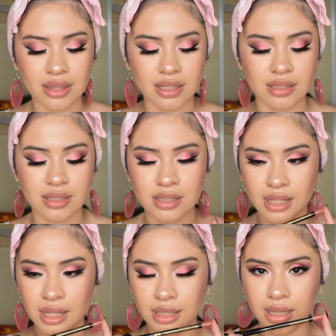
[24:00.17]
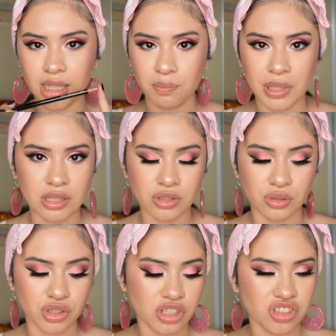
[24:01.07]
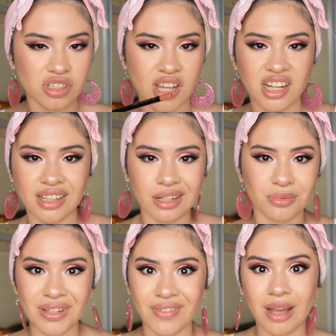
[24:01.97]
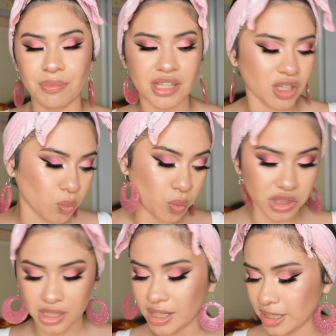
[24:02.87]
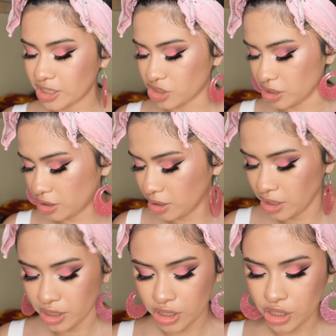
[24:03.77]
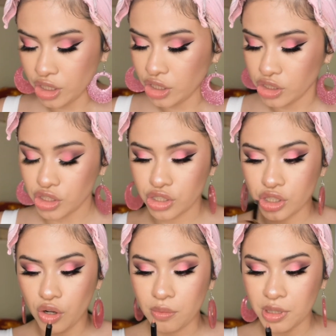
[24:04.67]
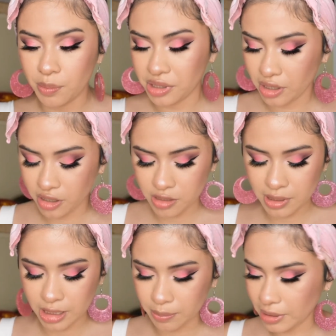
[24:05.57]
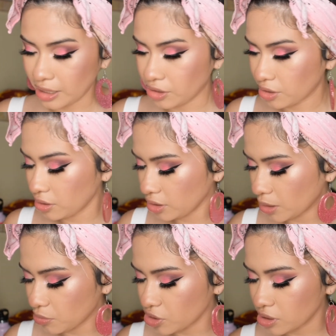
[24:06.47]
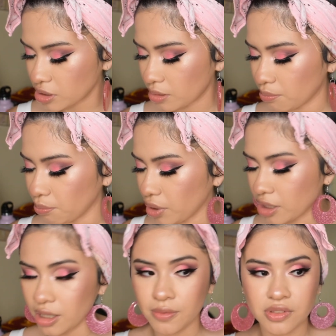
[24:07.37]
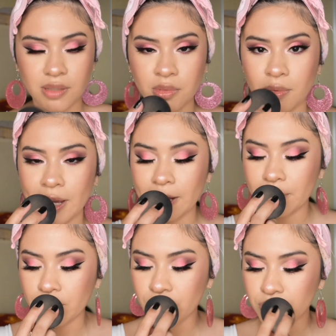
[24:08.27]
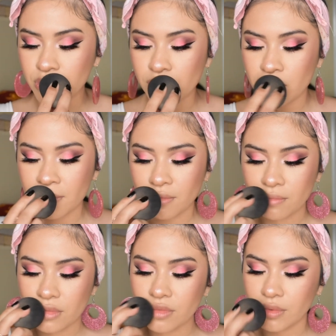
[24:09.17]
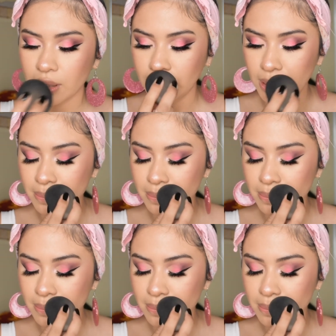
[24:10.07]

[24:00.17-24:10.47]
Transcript: this lip pencil. She's just kind of like revamping it with the collection. So I'm going to put that on as my lip liner. Let me just blot off some of my lip